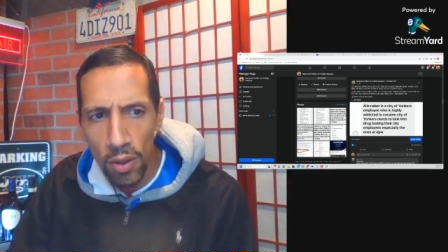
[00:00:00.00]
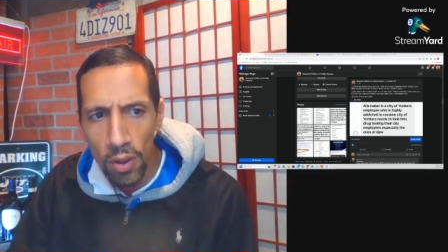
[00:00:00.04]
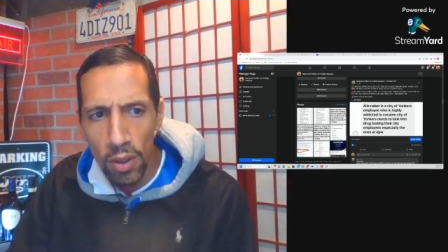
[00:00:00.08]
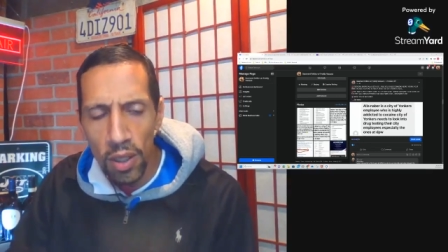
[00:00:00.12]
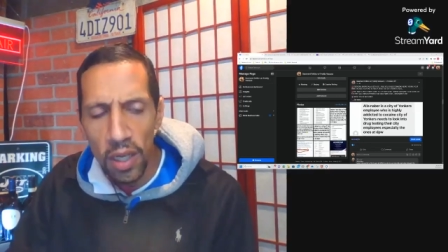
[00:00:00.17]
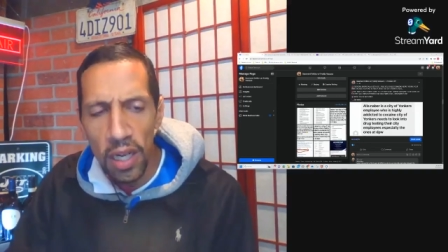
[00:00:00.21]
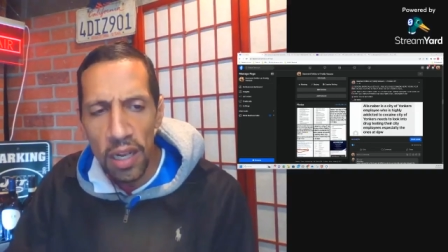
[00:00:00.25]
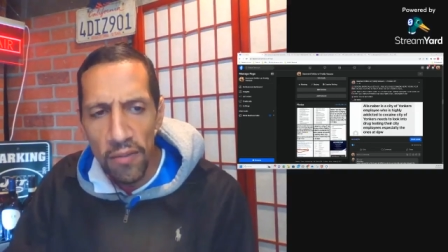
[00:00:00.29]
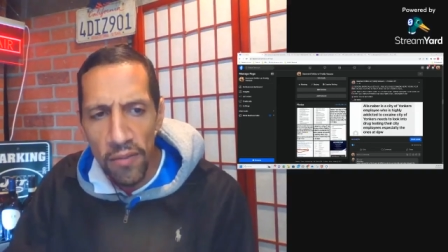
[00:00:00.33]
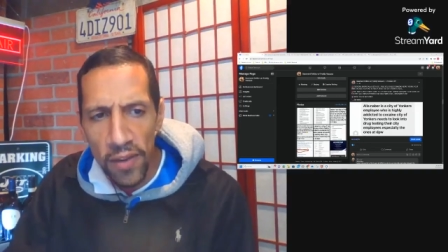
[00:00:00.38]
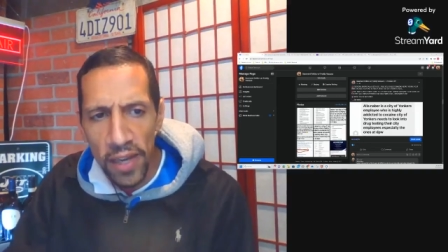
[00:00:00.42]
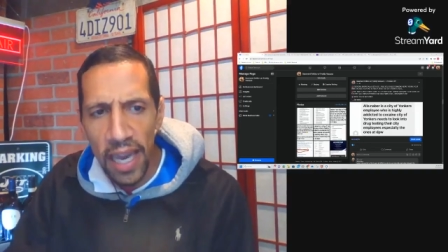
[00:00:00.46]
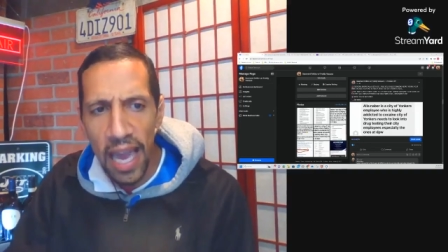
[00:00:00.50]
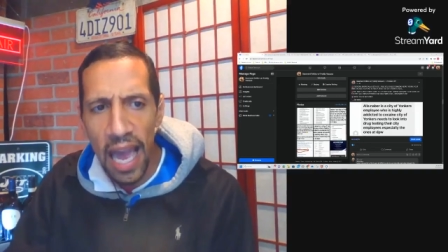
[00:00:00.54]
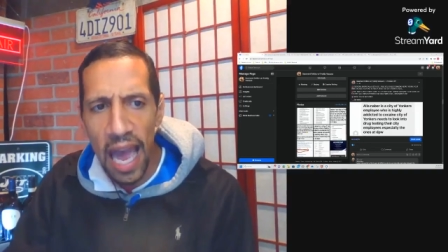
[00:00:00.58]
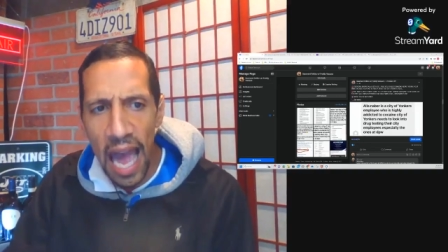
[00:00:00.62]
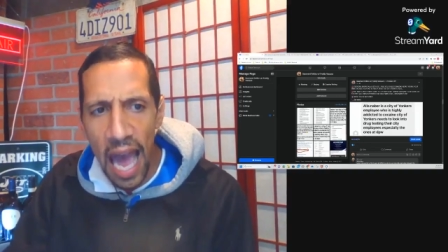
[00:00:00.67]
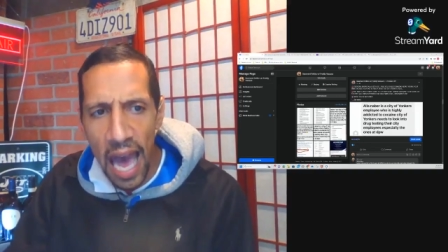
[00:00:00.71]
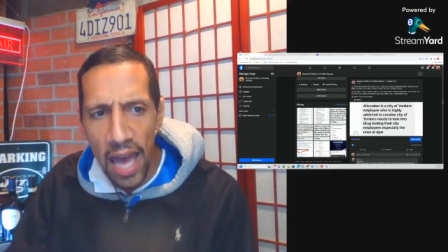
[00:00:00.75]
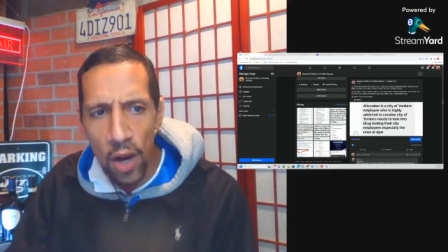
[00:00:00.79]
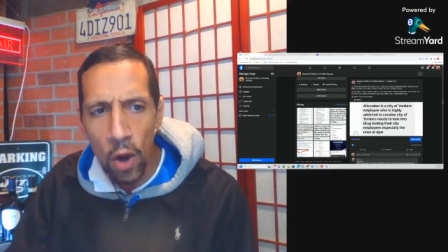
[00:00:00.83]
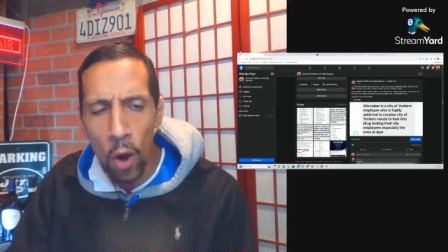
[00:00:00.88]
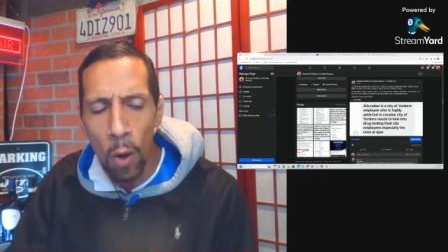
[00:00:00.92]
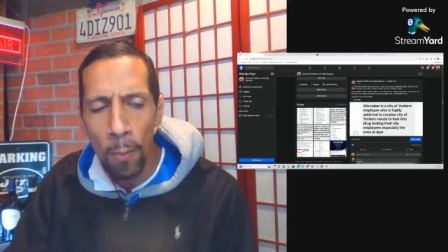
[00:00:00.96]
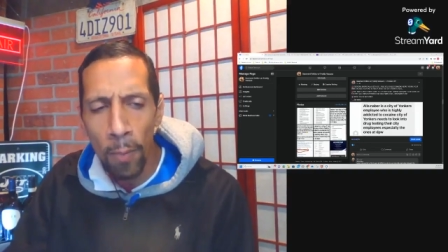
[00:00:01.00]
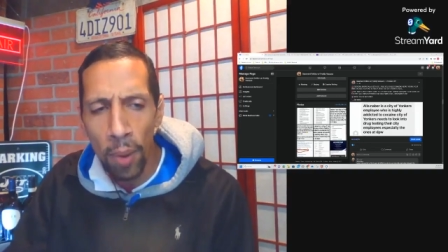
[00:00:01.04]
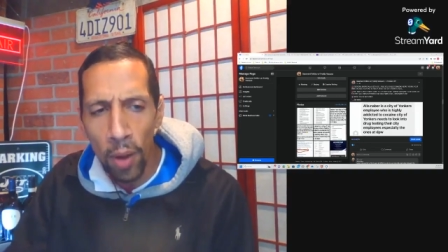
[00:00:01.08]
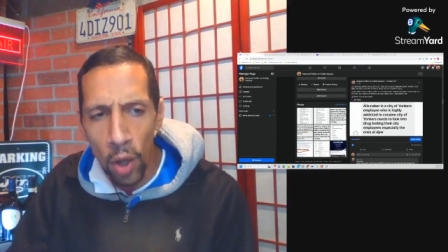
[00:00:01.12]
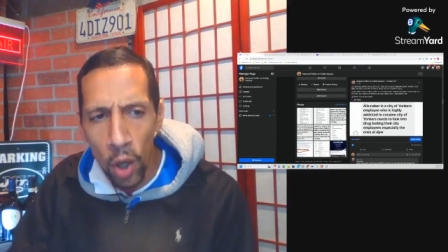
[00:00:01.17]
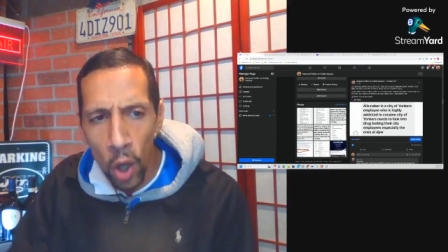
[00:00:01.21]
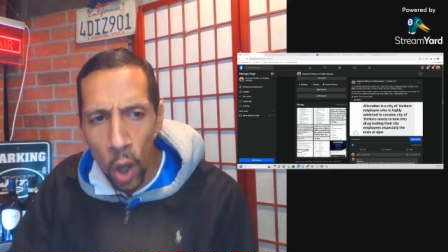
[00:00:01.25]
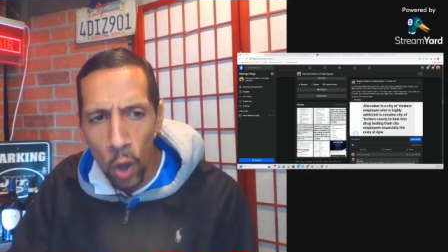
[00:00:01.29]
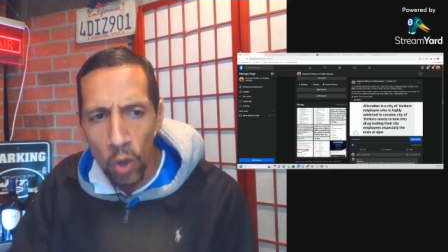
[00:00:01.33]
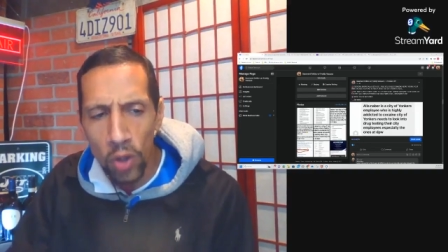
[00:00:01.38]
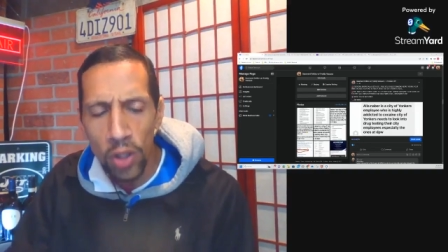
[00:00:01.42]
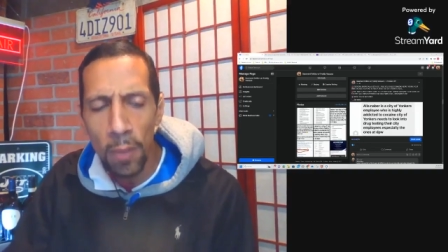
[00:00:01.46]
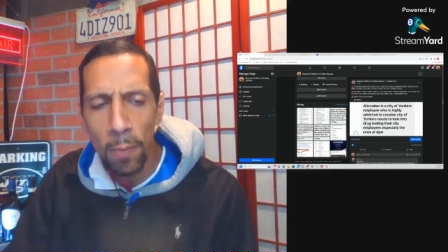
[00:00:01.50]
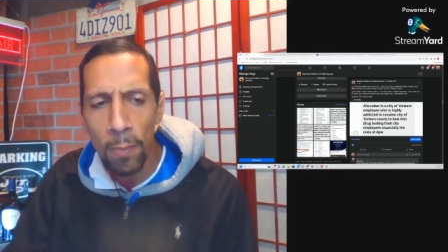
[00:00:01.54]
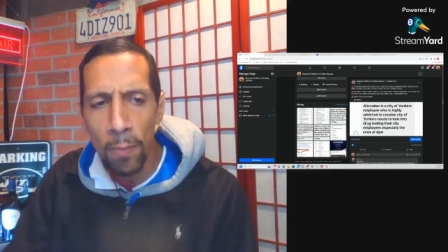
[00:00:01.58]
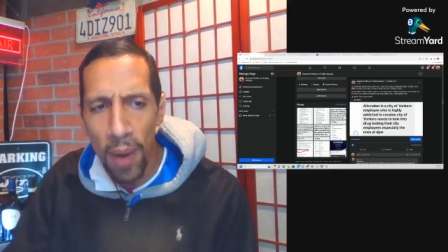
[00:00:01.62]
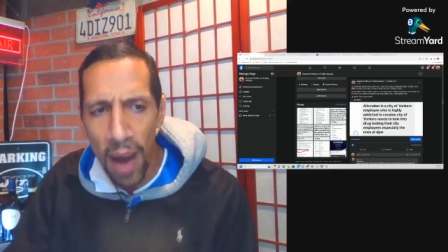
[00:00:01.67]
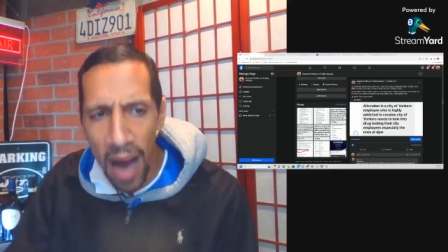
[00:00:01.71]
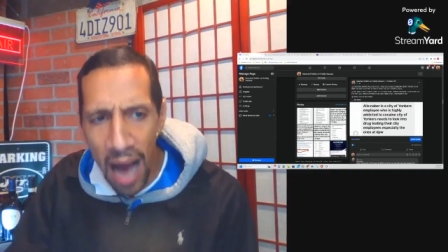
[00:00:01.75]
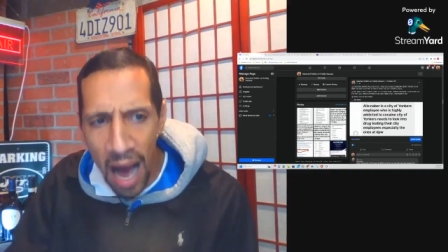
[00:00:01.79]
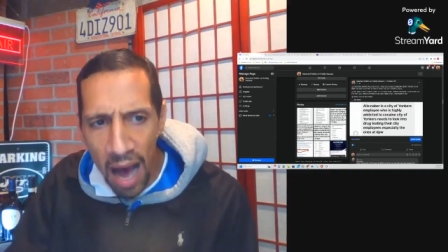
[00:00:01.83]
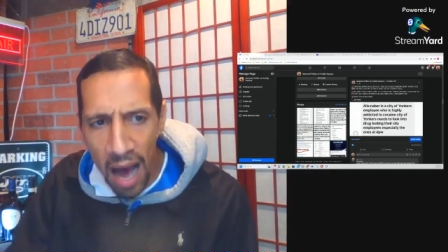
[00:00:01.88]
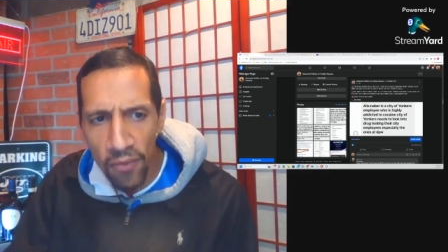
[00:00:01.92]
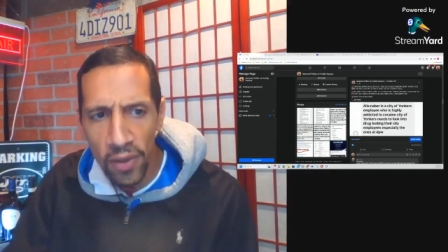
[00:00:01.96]
living at or below the
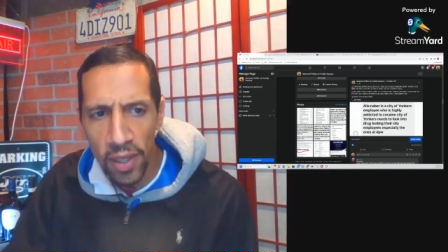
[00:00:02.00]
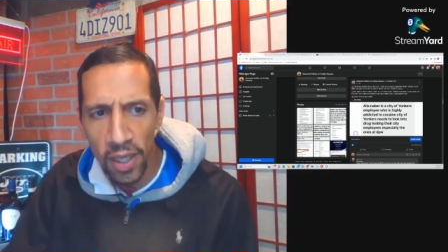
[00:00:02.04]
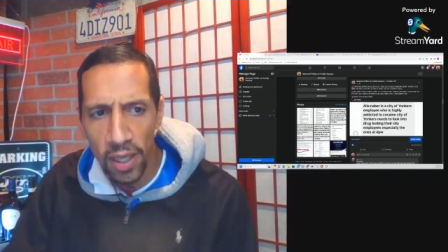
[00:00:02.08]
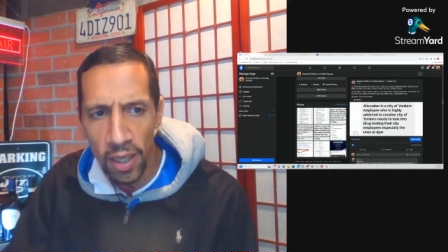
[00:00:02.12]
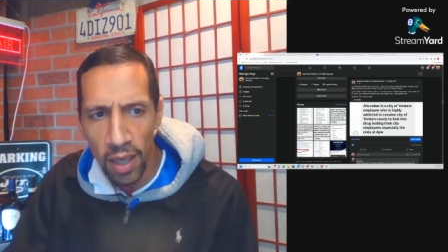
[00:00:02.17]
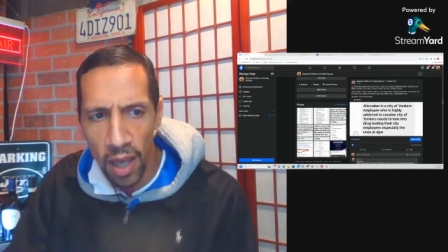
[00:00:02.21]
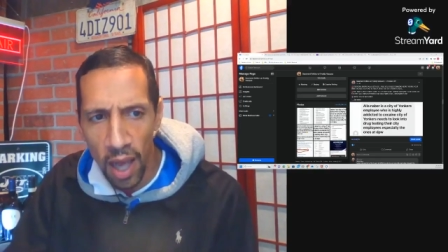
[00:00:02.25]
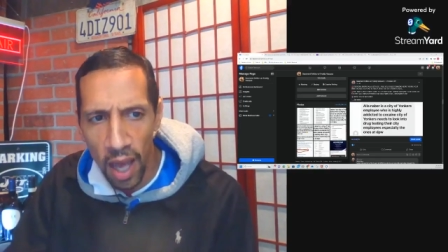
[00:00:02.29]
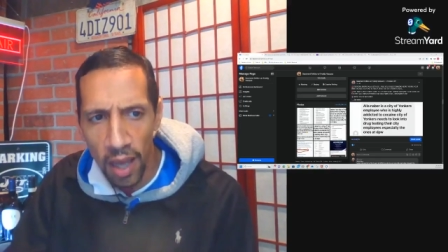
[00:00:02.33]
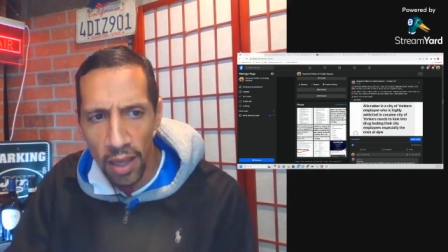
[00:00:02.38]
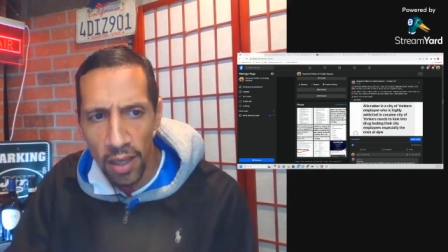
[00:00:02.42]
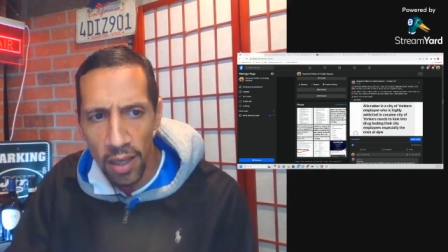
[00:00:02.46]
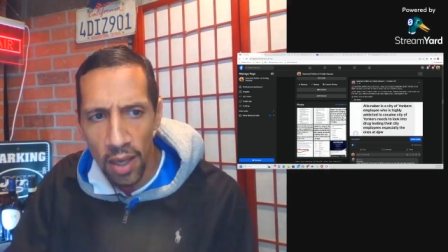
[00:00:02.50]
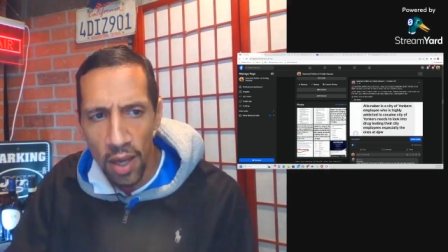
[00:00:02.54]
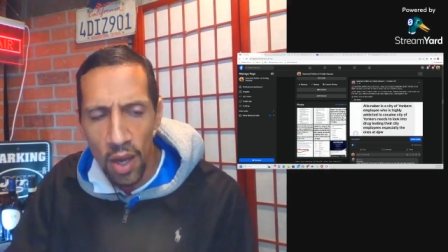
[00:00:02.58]
poverty line,